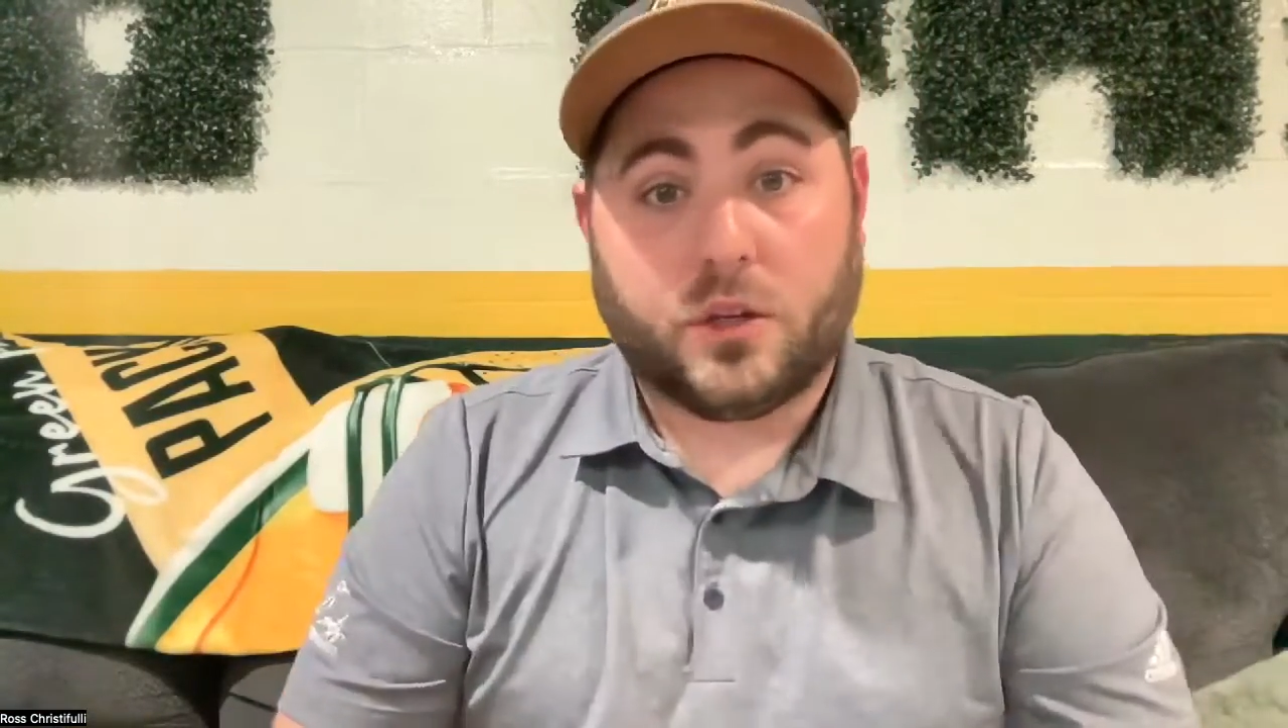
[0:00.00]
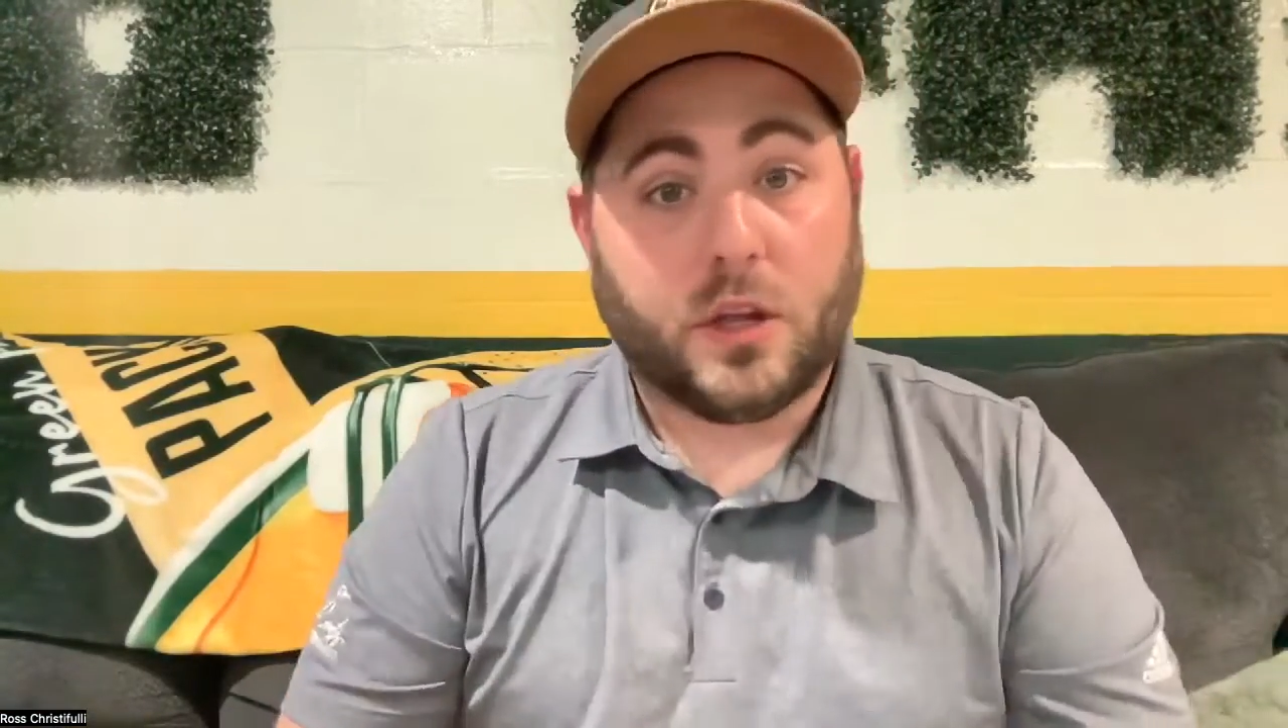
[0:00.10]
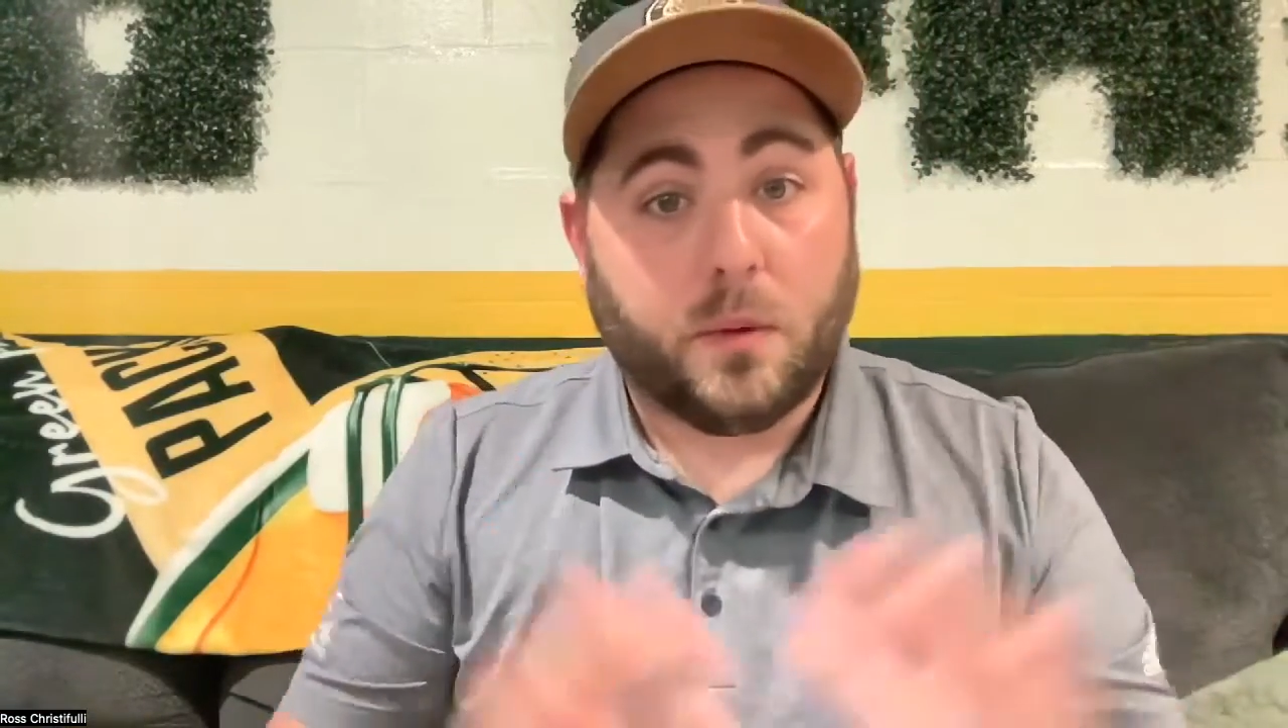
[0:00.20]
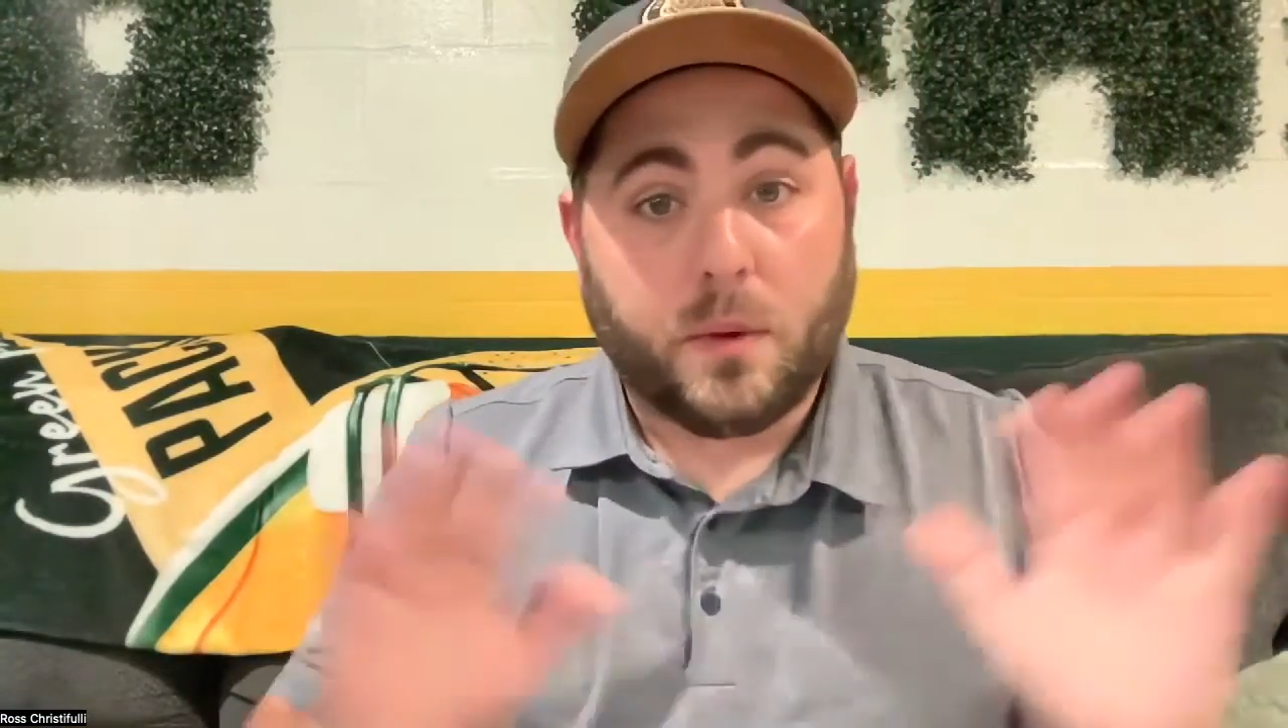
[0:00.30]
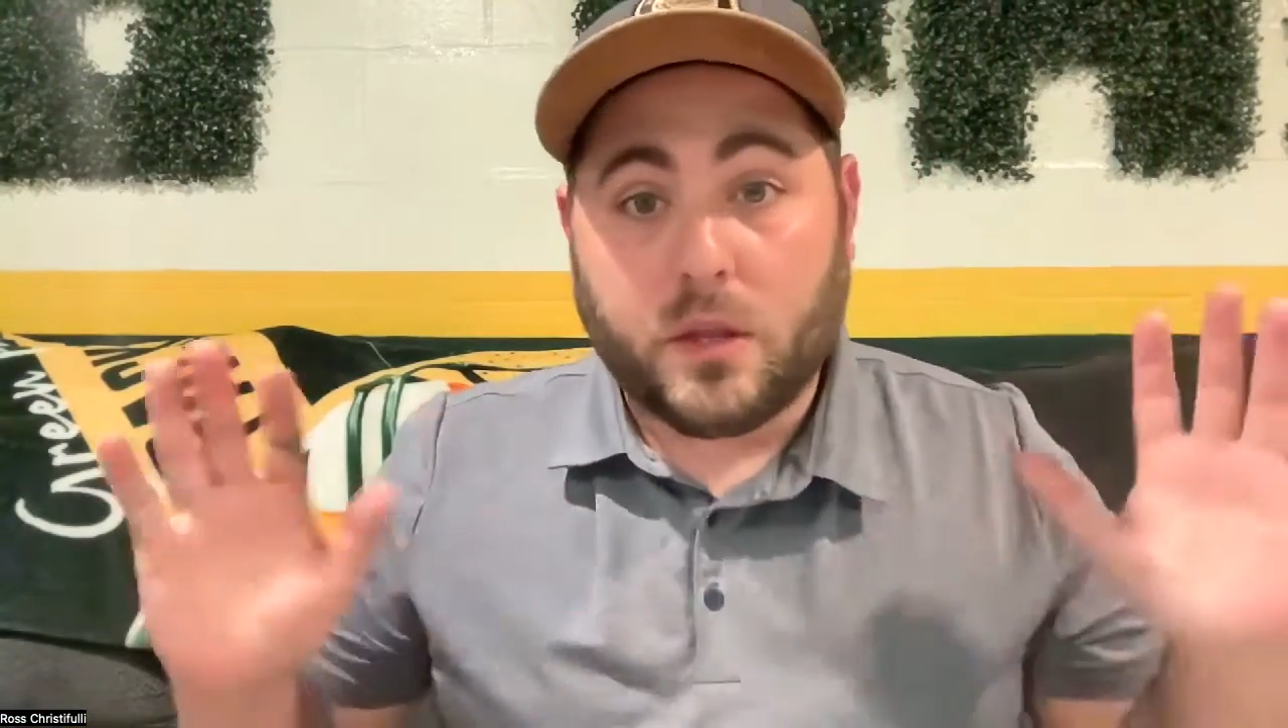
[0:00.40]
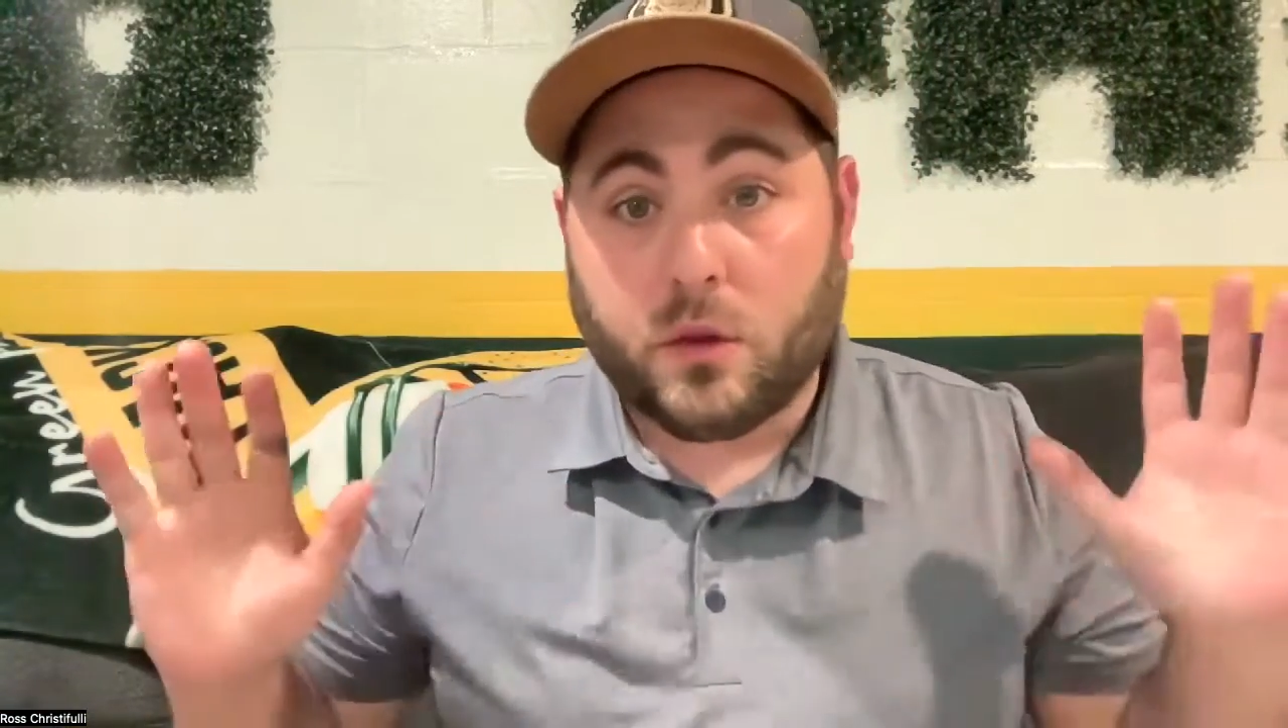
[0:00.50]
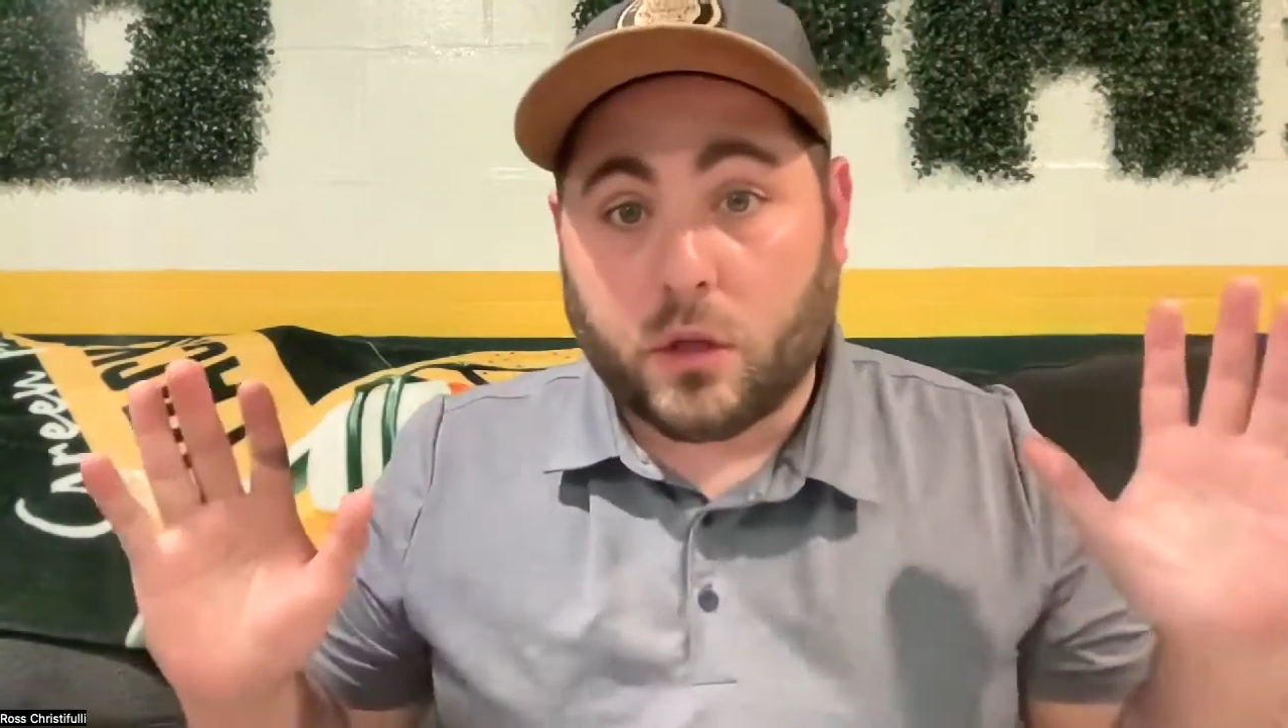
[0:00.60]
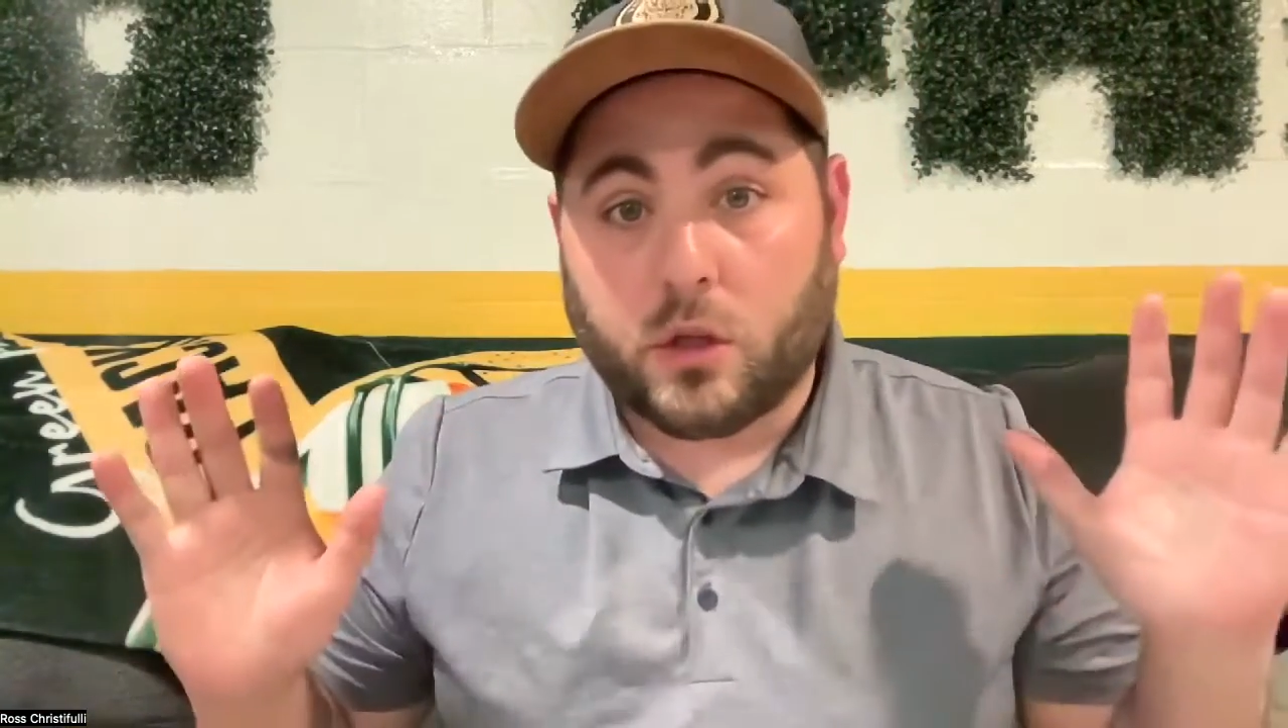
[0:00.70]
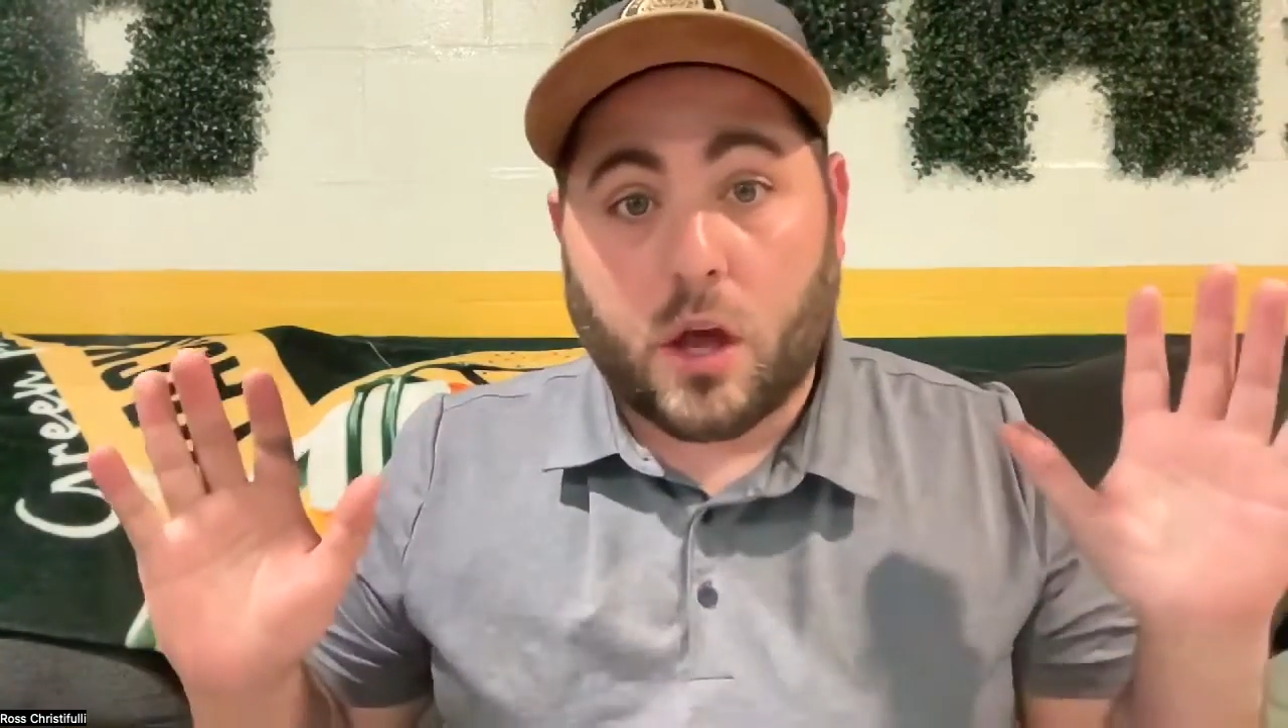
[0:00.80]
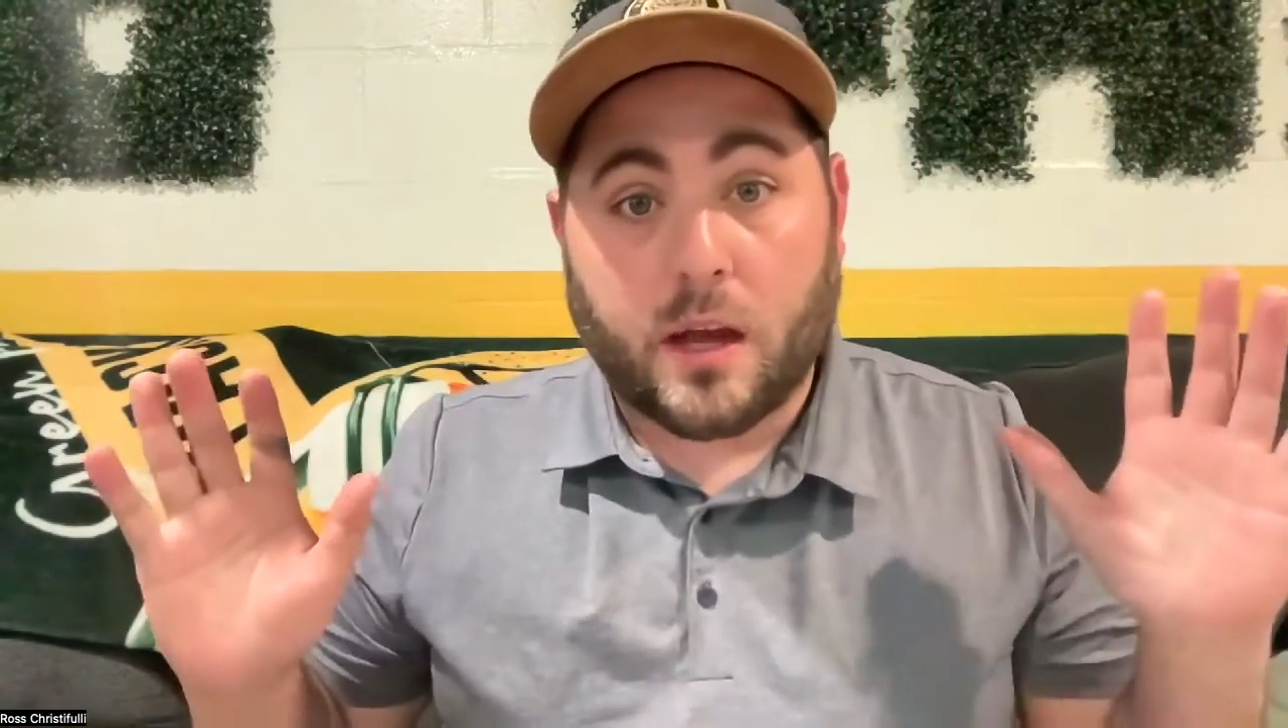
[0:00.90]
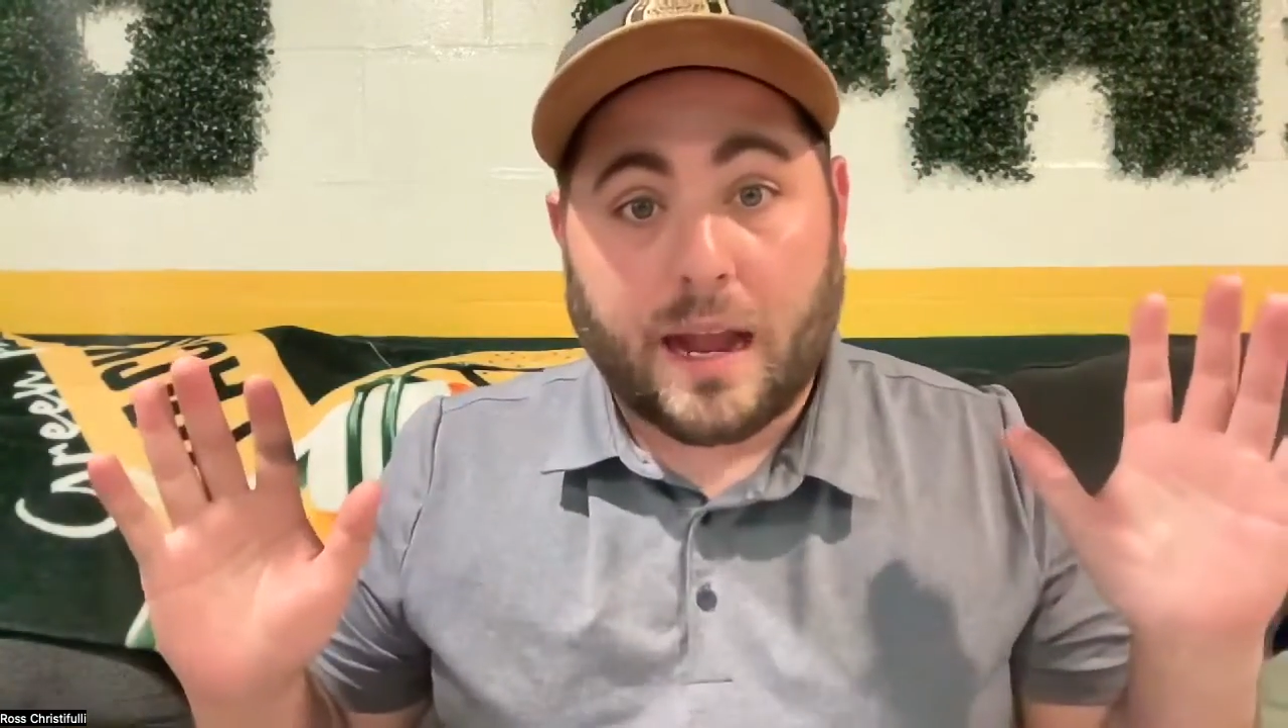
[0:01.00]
So that way you could log